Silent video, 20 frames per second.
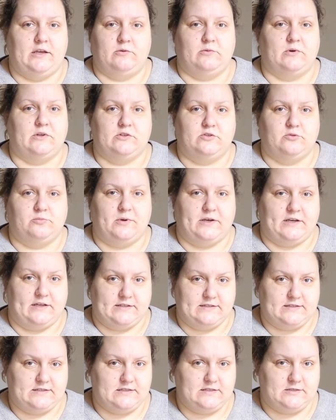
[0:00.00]
anyone to
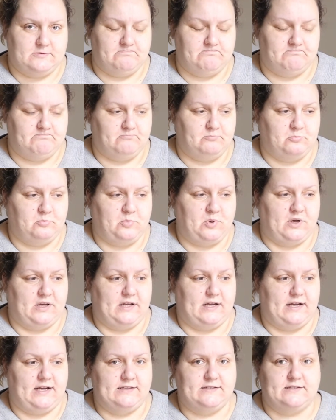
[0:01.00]
pass.
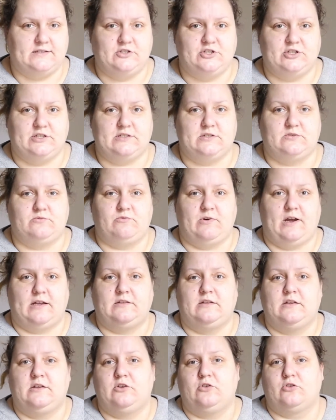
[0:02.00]
But I suggest
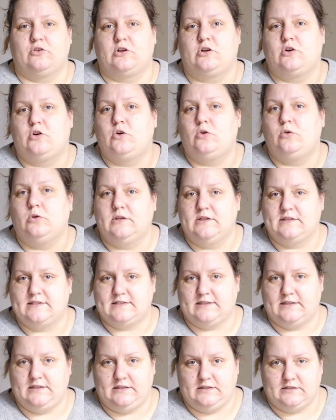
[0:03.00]
writing your
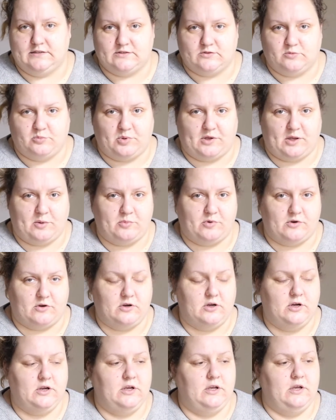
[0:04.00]
coolest ideas on
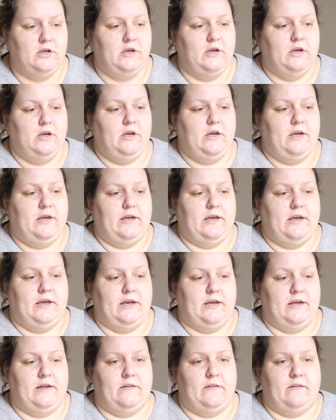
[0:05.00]
paper.
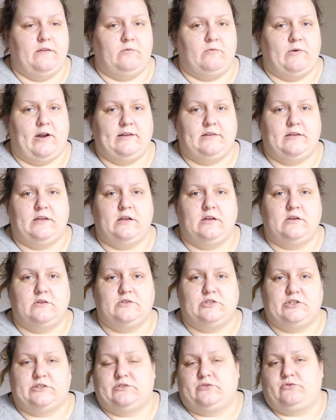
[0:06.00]
And the
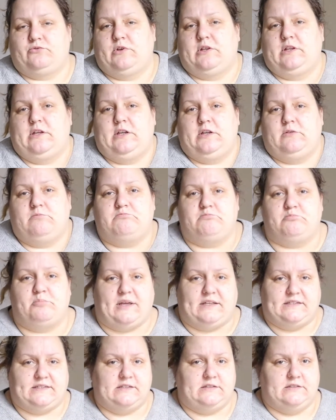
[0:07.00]
writing just really
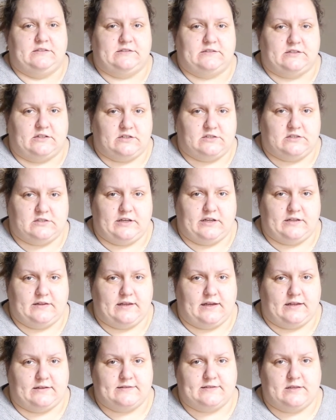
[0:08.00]
basically starts like
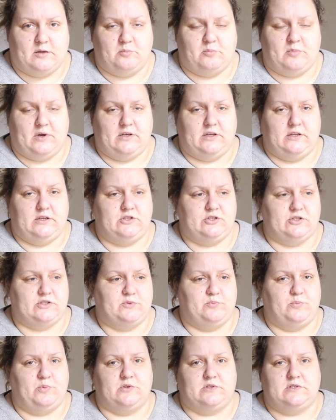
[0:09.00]
that. Somebody
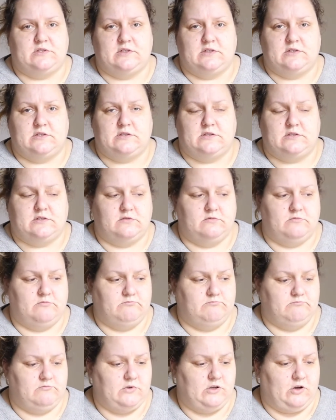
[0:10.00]
just puts it
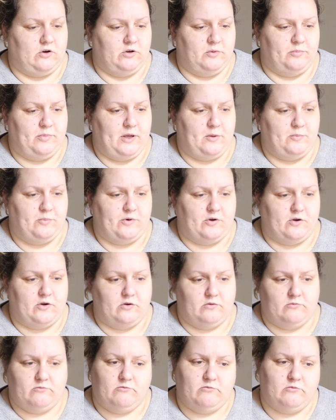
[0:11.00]
on a
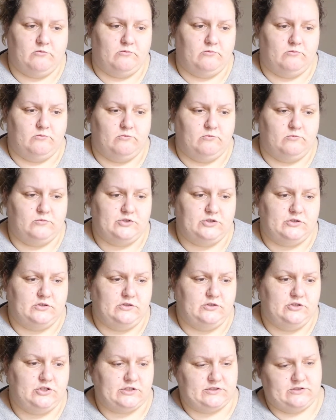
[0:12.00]
paper
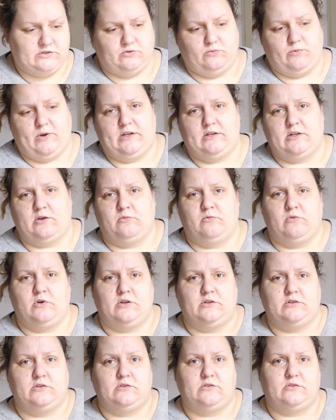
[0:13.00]
just the way they
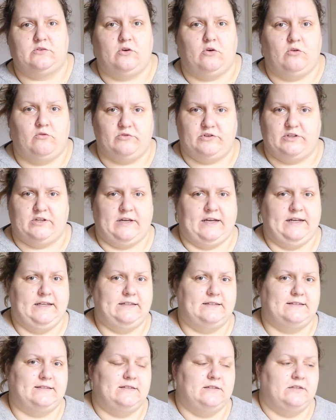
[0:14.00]
want over the
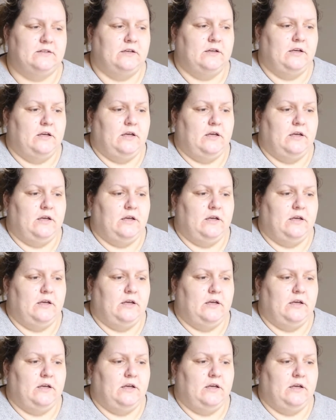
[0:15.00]
night.